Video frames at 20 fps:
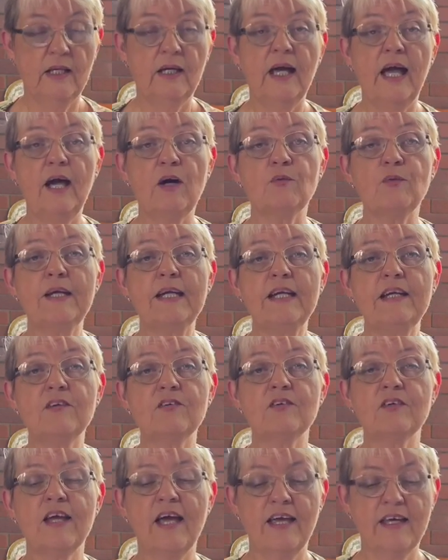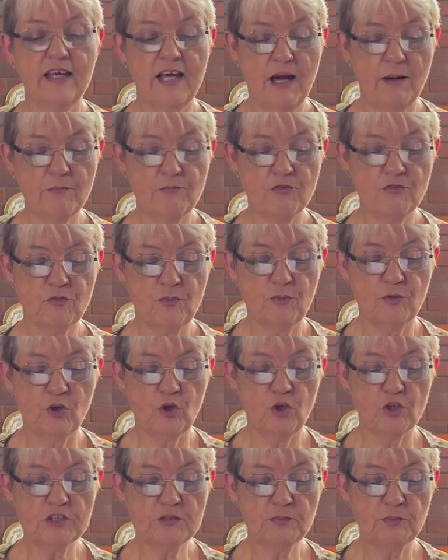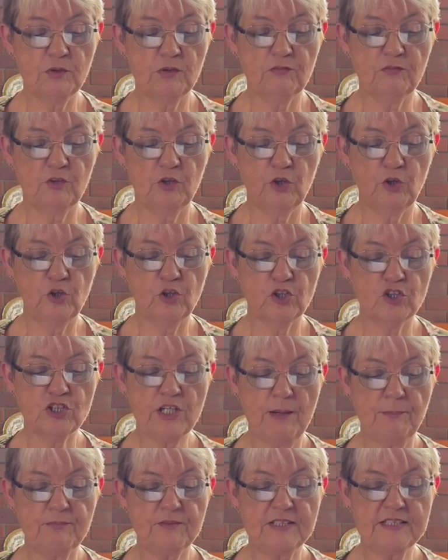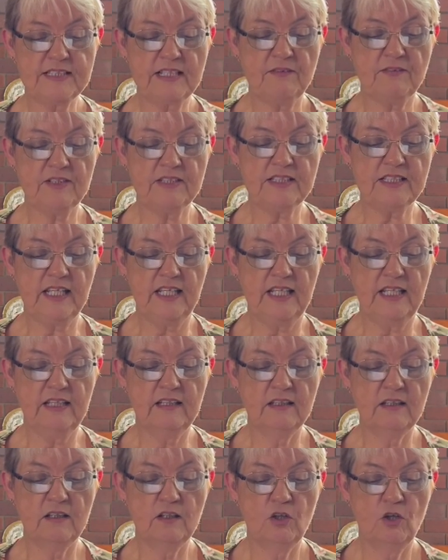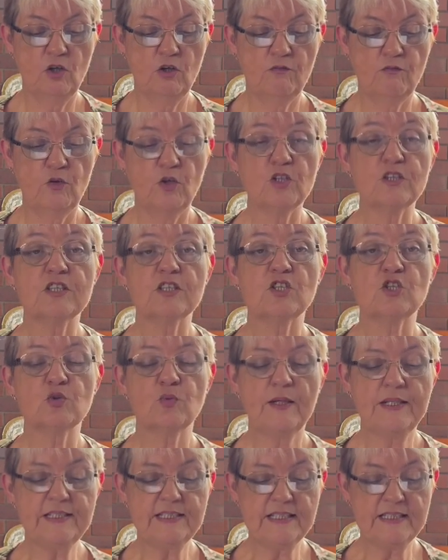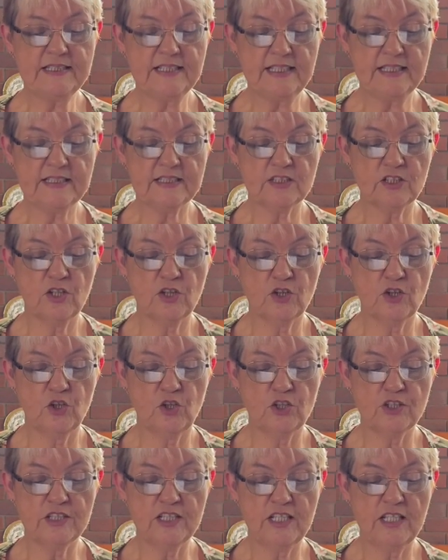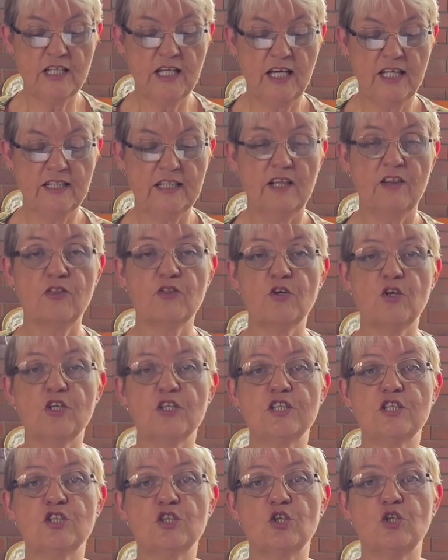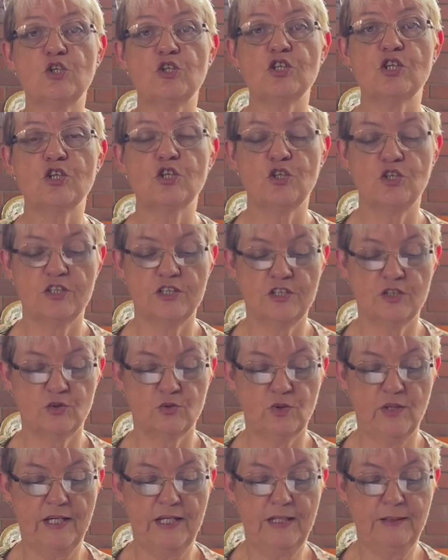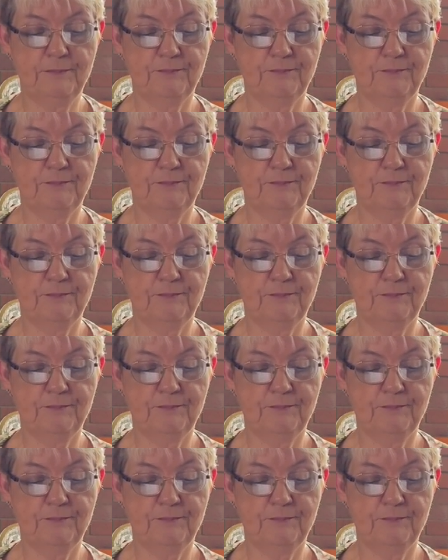Our reading today comes from the Gospel of Luke, chapter 17, verses 26 to 30, and then 32 to 33.